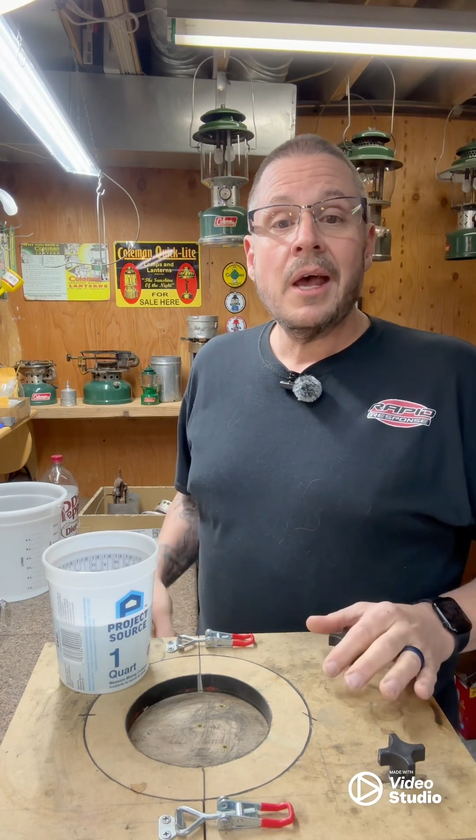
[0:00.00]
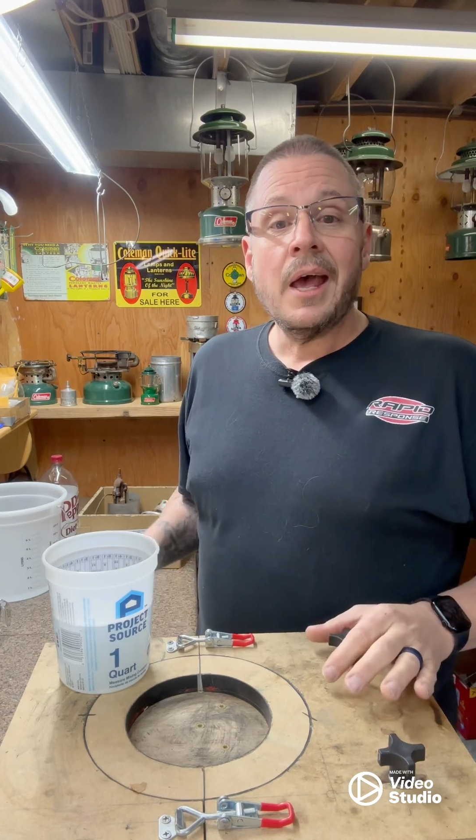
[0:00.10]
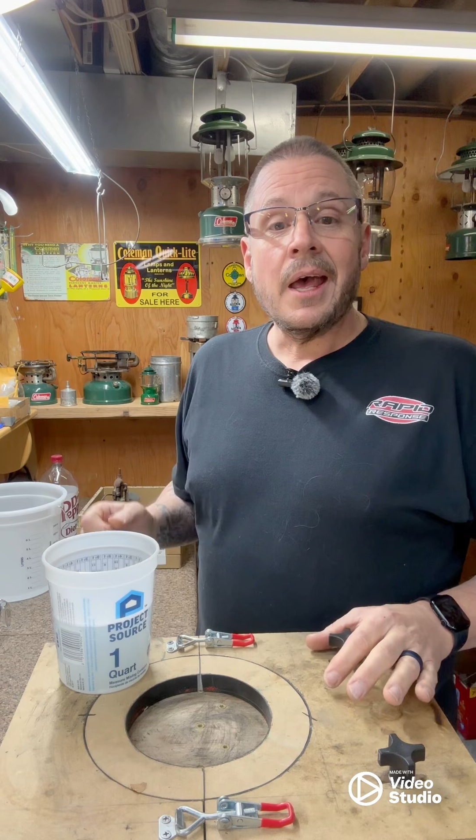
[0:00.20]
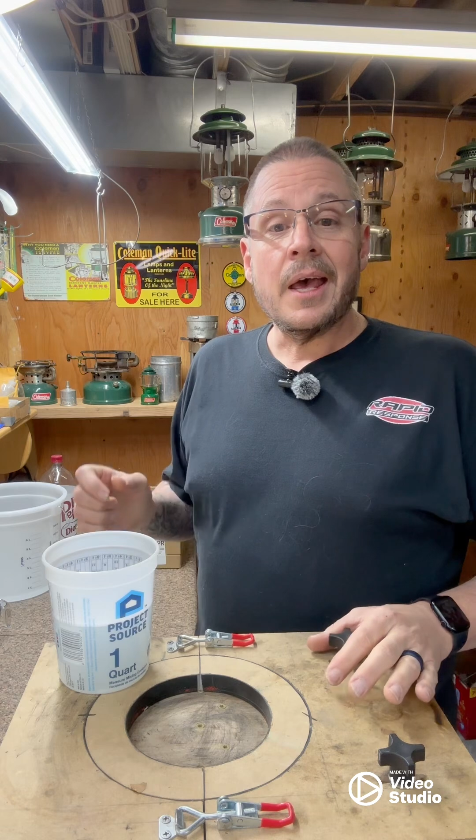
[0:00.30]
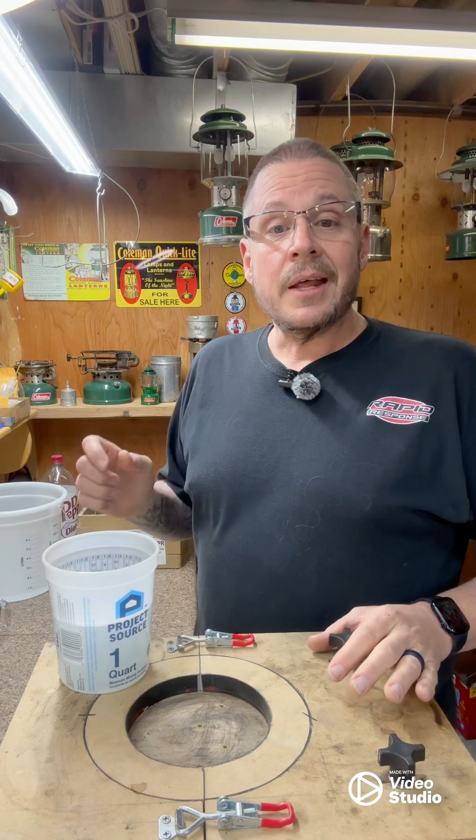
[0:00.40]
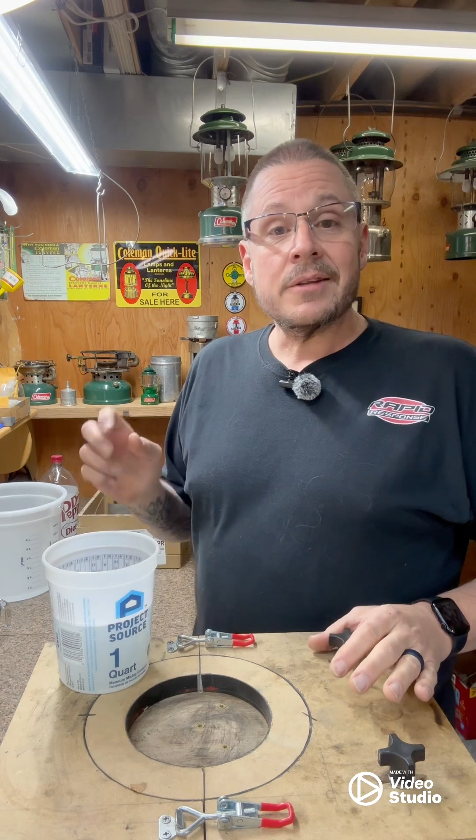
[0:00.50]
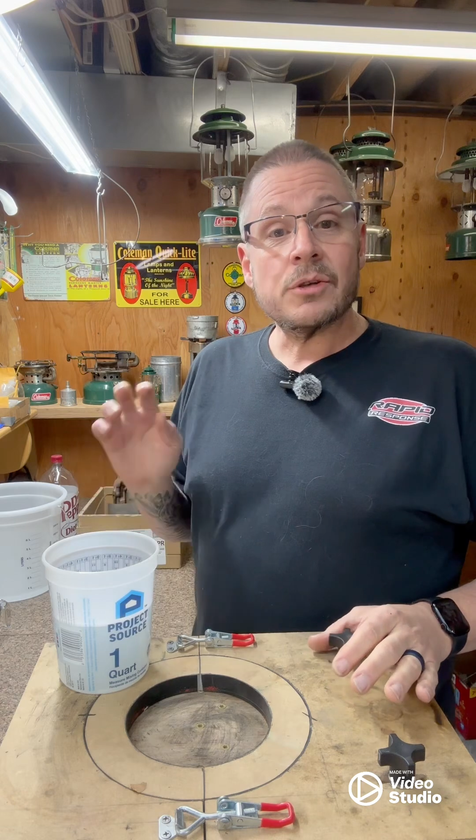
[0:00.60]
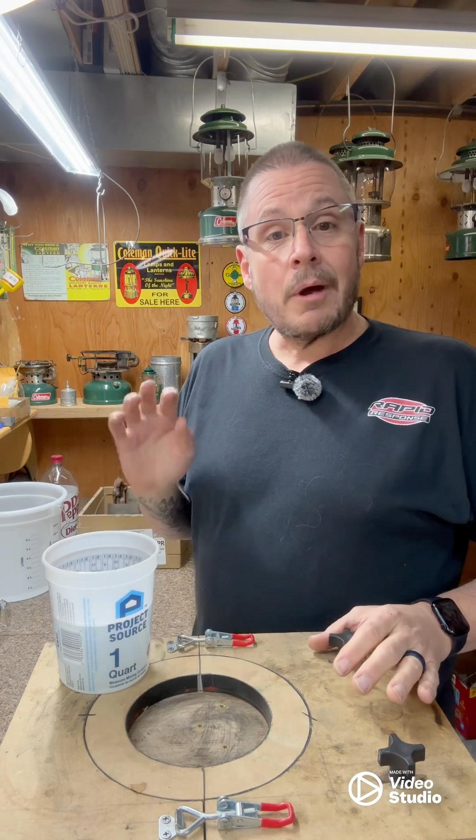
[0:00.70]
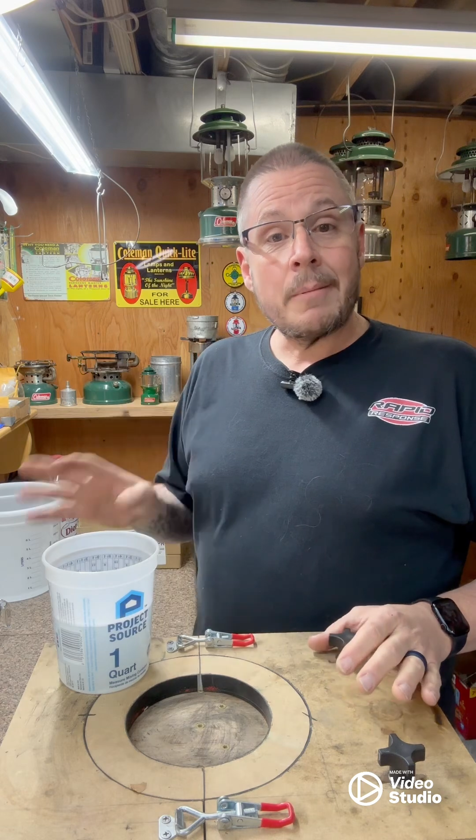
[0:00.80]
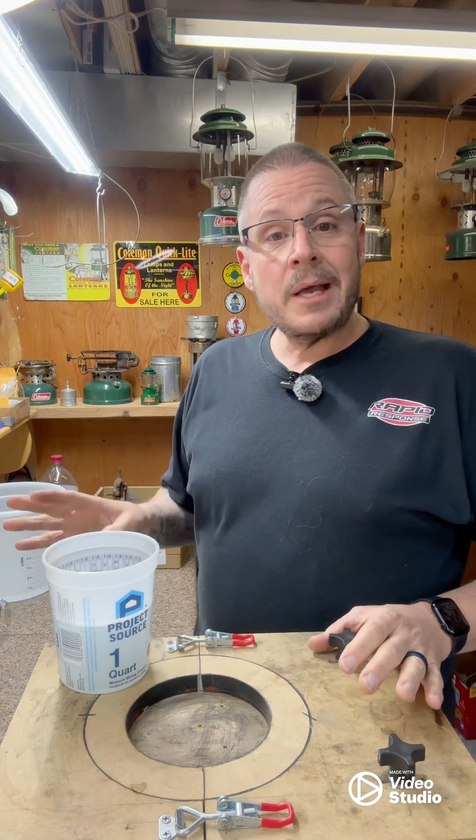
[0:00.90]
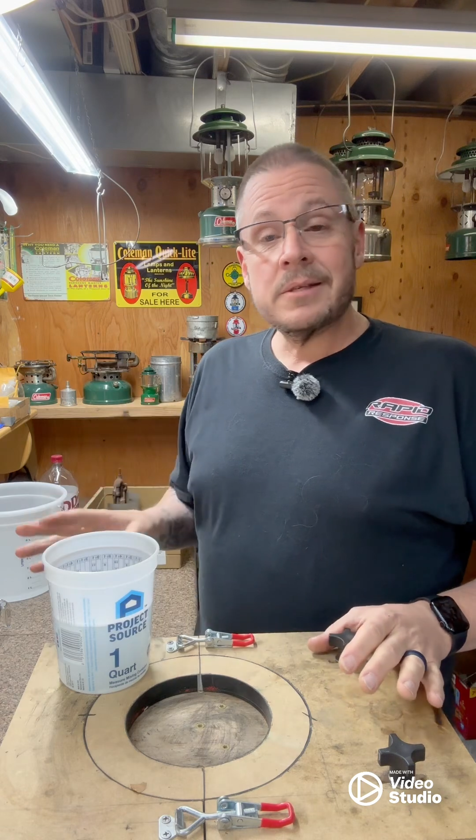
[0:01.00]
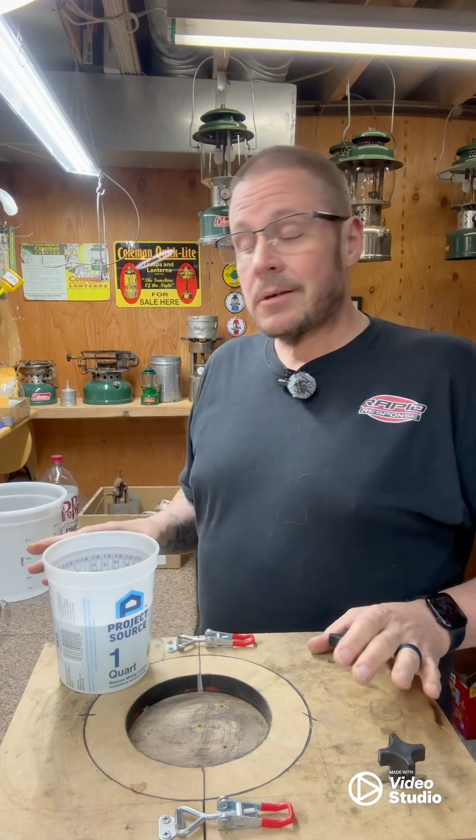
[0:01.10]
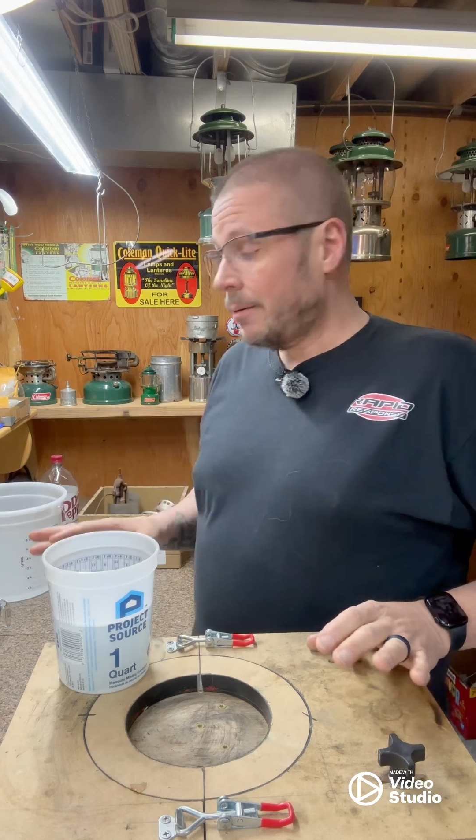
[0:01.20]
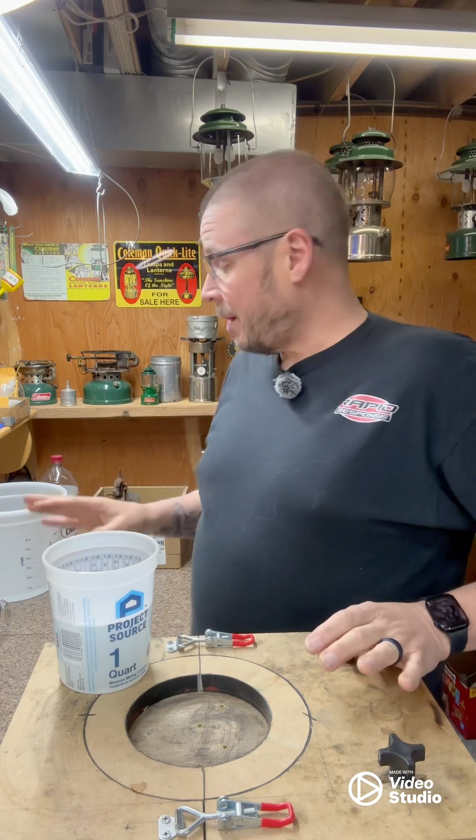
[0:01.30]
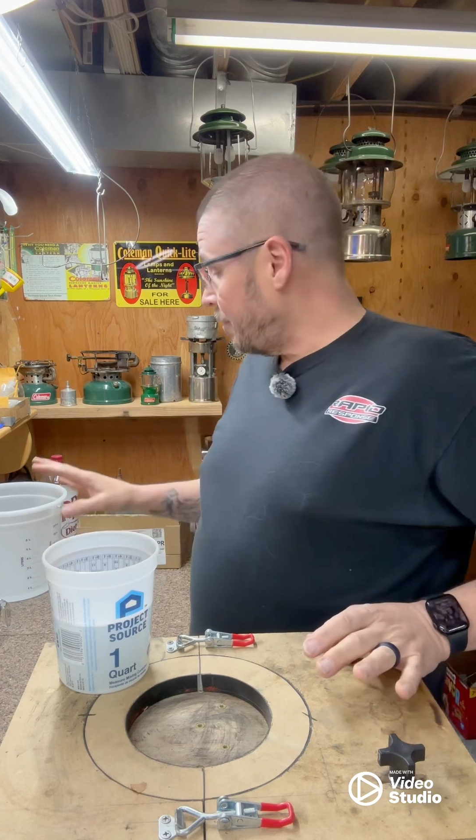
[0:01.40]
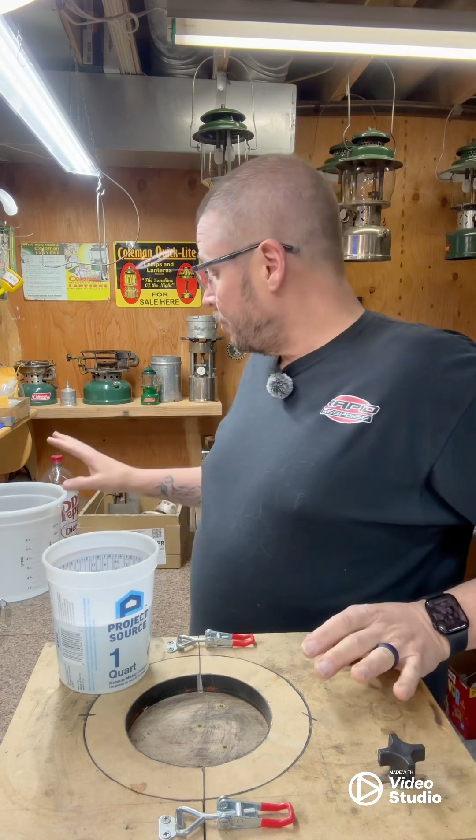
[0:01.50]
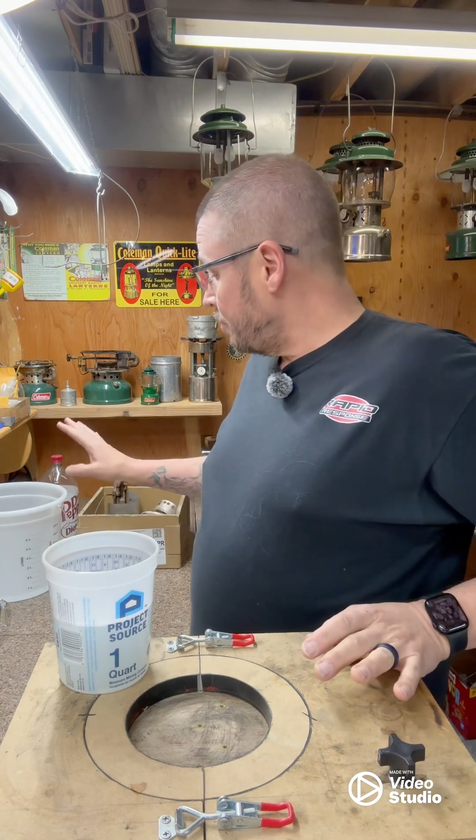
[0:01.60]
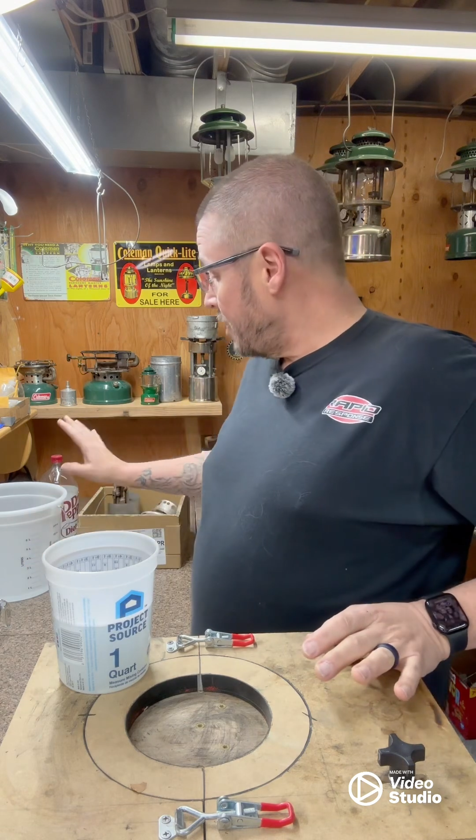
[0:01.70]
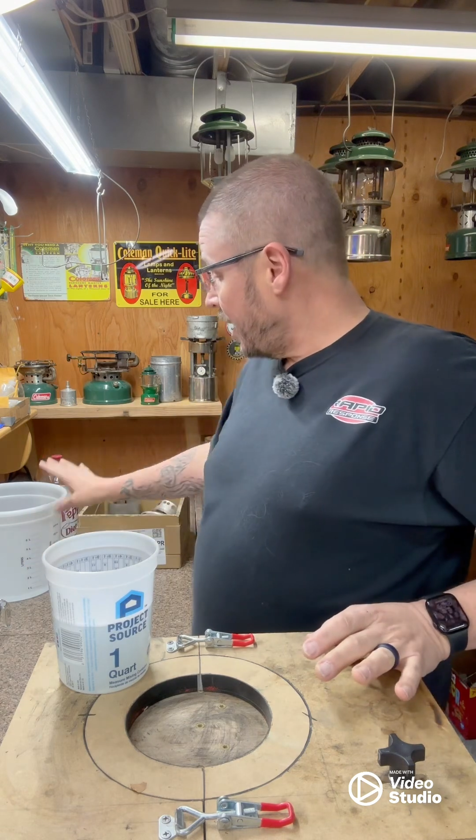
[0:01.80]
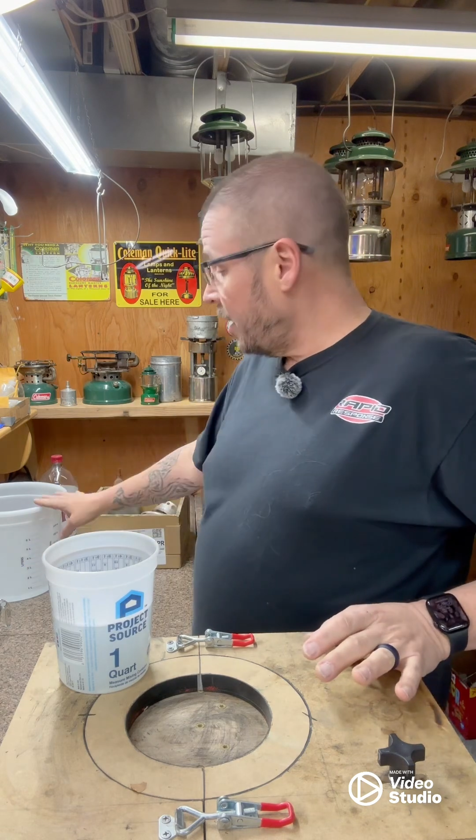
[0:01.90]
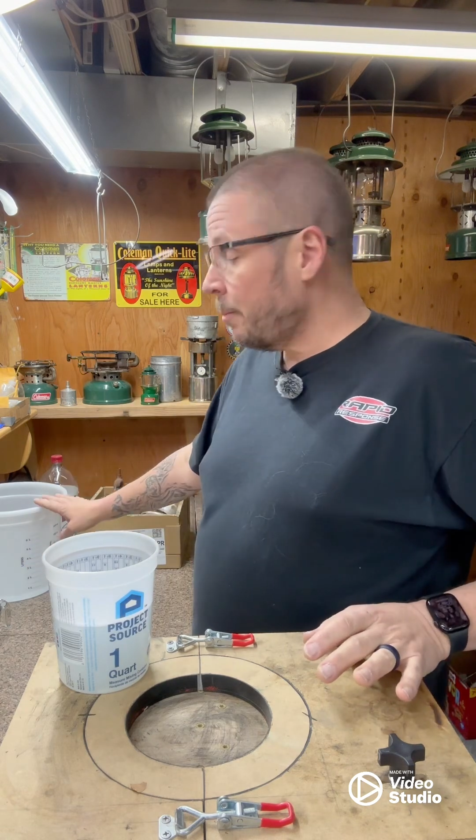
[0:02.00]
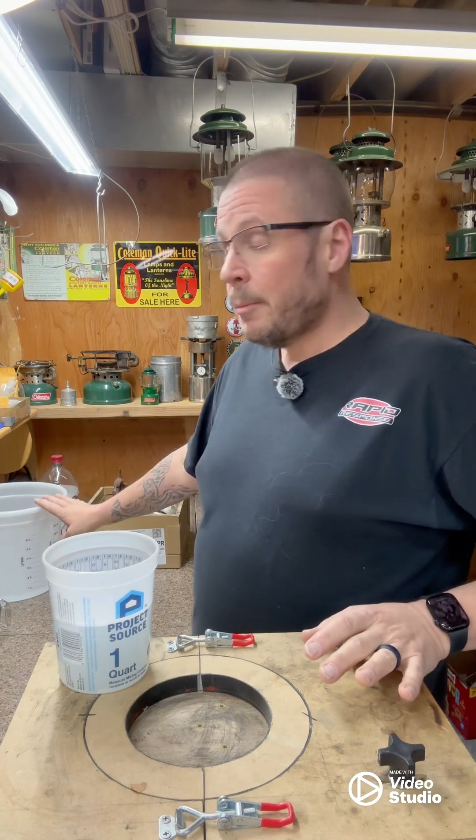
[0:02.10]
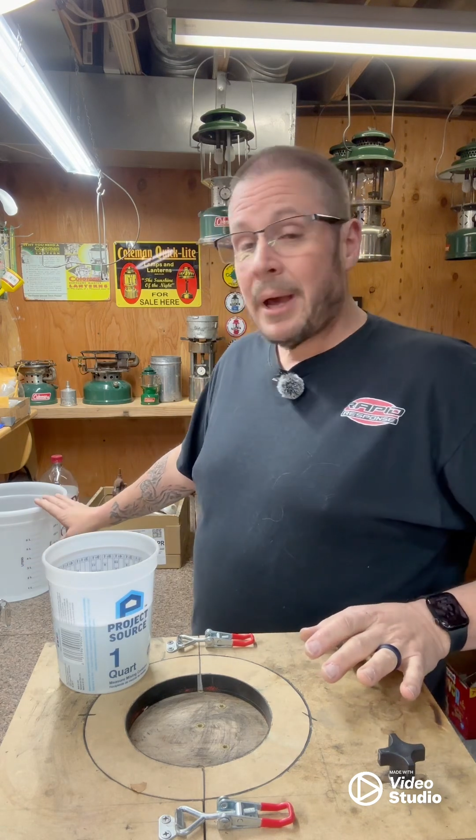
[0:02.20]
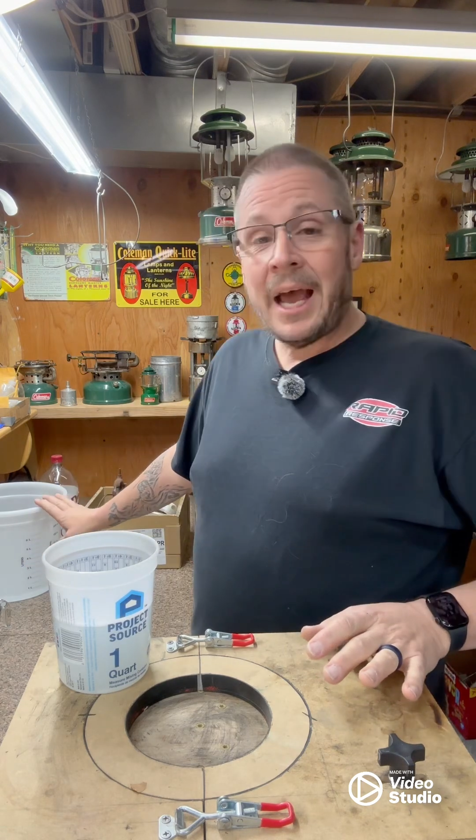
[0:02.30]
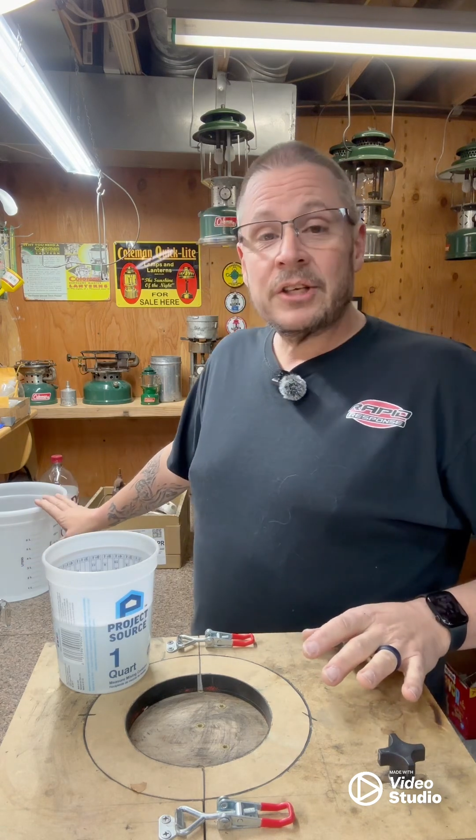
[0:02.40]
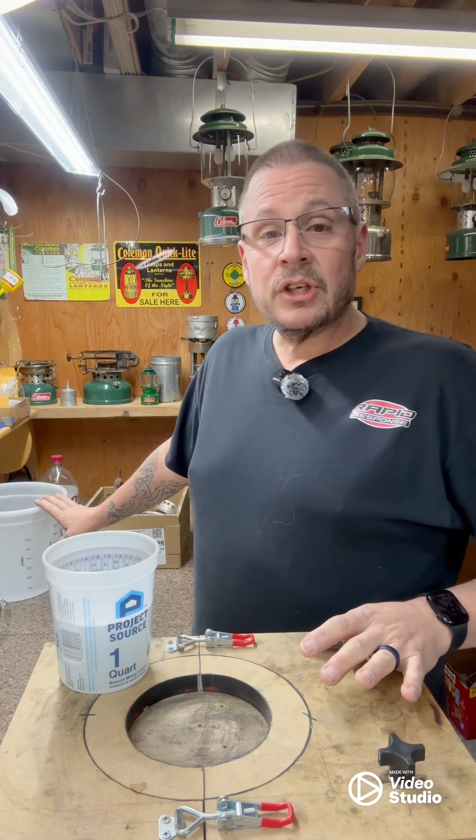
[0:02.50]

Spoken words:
And so I made some. I made up a batch,